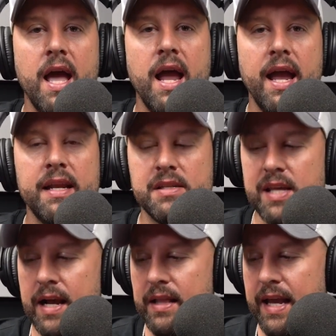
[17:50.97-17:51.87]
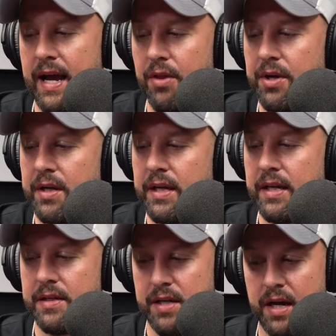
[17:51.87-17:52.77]
and exactly how they're going to
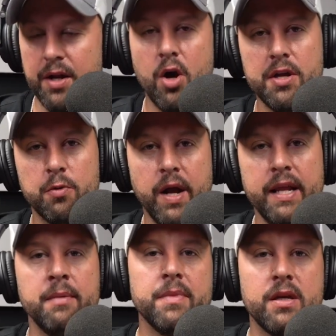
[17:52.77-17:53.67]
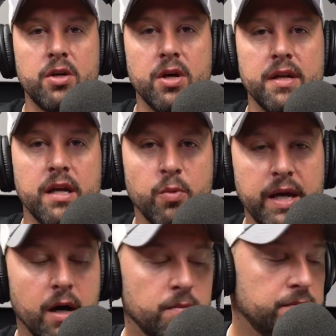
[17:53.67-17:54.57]
get it done. Are you ready? Good. Here we
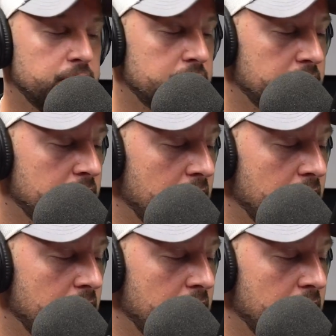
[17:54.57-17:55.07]
go. And I